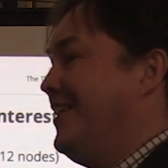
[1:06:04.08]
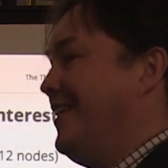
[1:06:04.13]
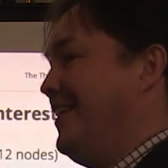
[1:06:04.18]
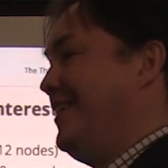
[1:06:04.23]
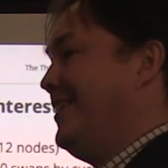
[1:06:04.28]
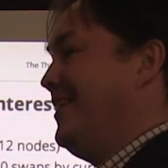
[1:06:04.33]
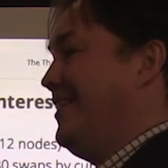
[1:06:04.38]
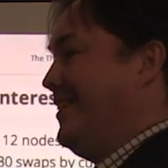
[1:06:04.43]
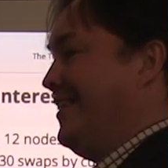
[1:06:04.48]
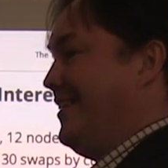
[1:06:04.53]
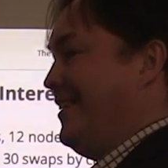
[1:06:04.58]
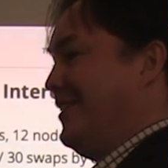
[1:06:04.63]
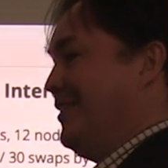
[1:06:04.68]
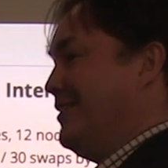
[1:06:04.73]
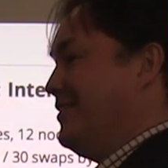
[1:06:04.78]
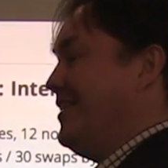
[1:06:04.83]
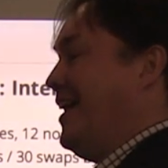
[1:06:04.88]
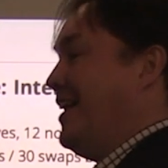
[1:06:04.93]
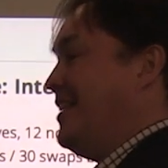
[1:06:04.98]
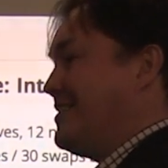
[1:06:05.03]
uh,
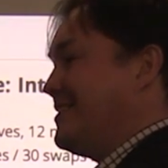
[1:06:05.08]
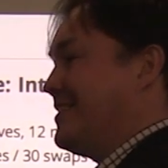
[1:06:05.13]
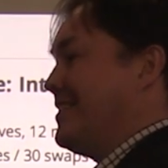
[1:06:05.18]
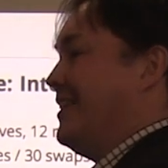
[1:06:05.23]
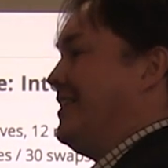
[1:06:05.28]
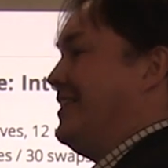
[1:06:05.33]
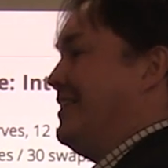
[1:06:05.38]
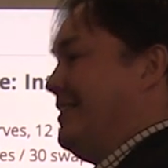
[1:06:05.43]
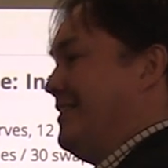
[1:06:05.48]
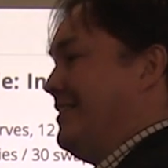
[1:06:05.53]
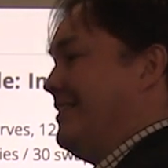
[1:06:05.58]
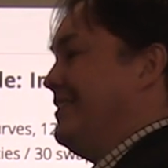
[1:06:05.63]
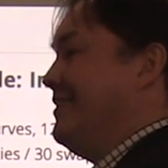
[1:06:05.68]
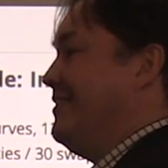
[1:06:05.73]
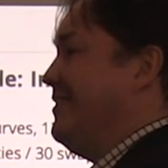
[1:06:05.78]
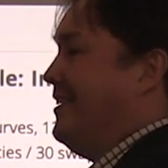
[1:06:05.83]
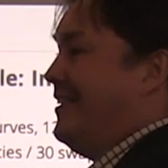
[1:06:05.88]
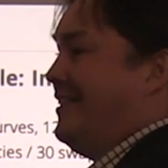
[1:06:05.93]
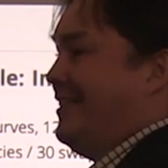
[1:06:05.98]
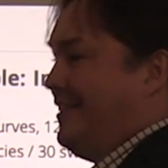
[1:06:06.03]
desk
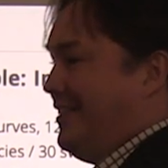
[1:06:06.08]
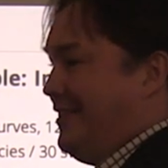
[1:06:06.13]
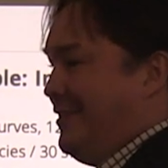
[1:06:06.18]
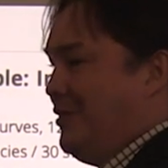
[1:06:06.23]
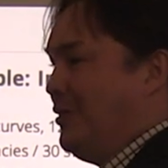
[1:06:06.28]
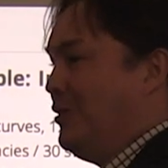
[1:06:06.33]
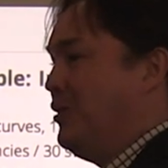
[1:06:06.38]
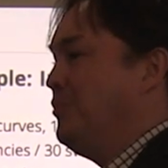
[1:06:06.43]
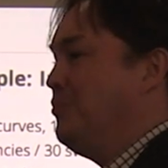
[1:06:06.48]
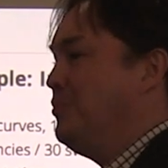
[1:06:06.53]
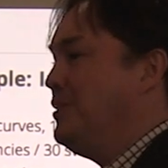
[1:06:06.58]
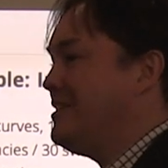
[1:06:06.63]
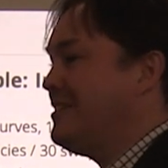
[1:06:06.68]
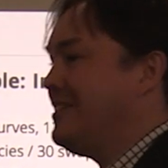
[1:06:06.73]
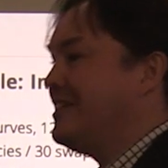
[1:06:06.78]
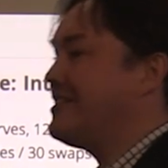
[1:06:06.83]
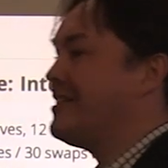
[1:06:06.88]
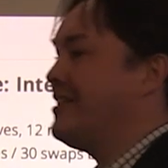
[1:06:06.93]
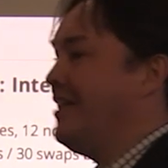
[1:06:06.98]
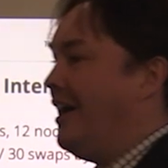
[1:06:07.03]
and uh,
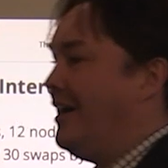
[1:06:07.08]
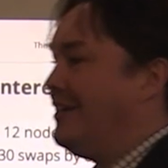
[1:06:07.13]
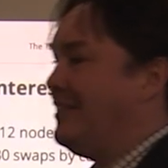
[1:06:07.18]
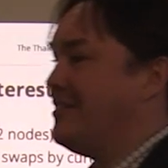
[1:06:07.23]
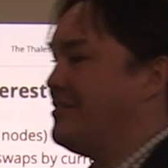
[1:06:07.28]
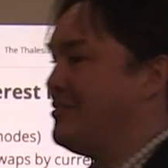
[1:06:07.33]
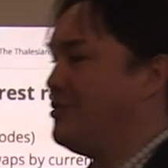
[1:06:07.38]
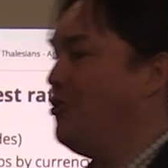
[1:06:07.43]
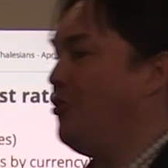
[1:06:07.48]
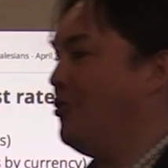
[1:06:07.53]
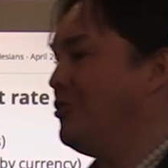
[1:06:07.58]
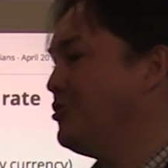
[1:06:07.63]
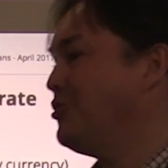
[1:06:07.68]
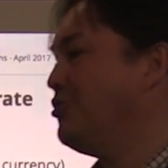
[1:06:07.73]
business line and so on.